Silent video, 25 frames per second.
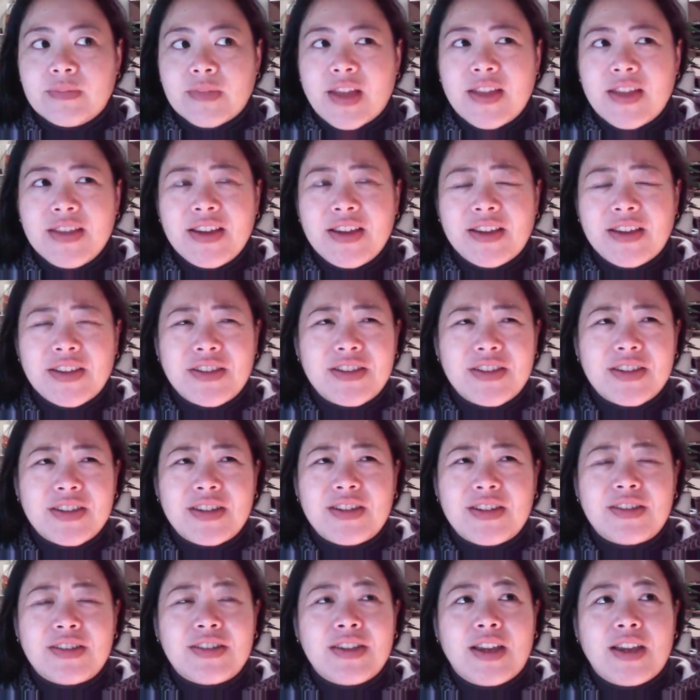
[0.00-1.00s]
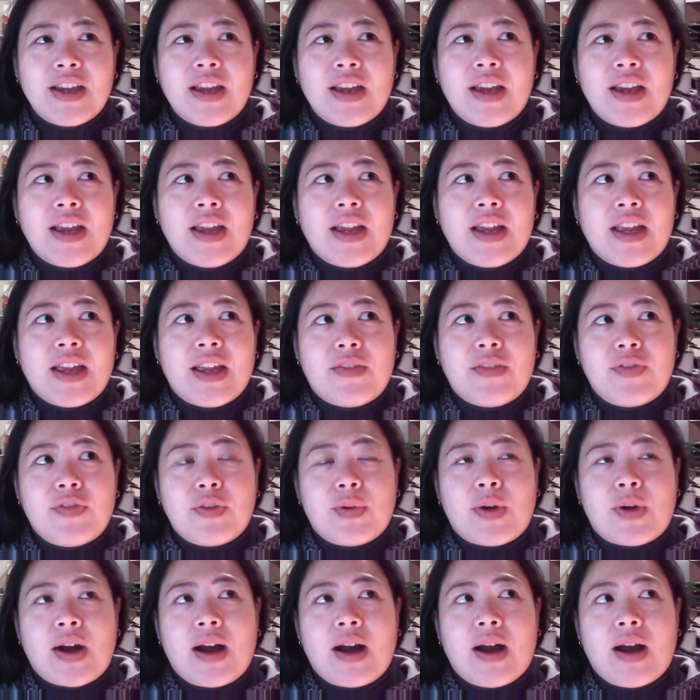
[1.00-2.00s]
the other thing is, if
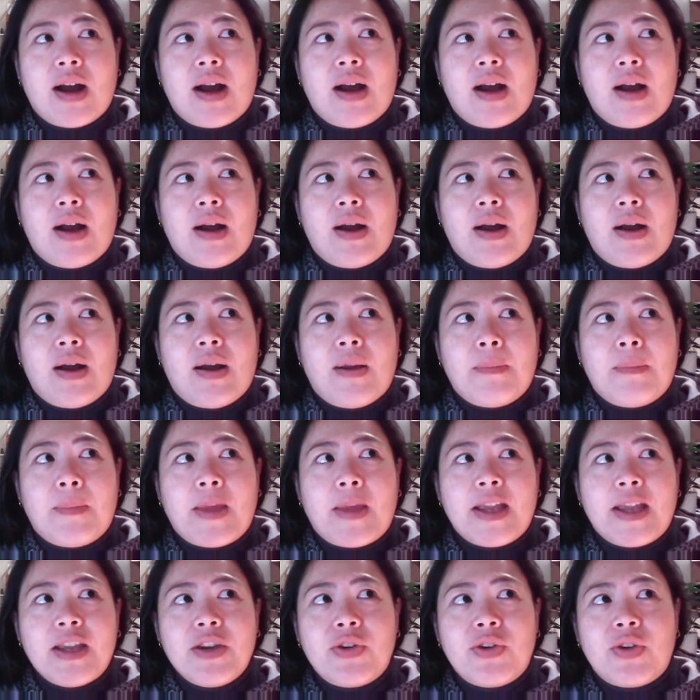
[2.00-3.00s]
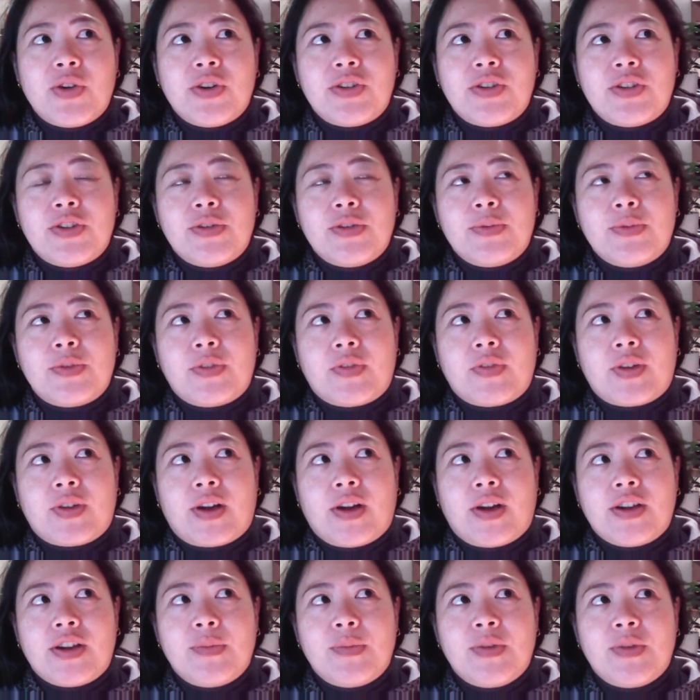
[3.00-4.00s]
you're making criticisms of an
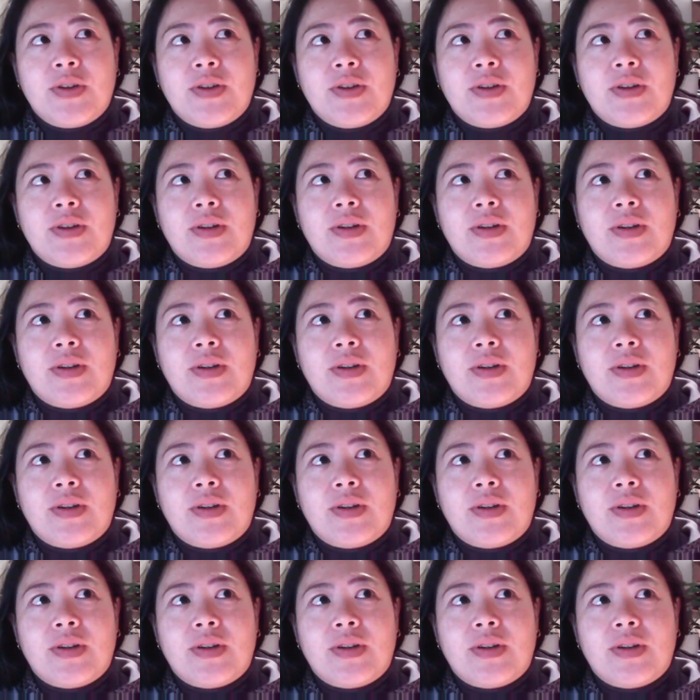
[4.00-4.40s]
argument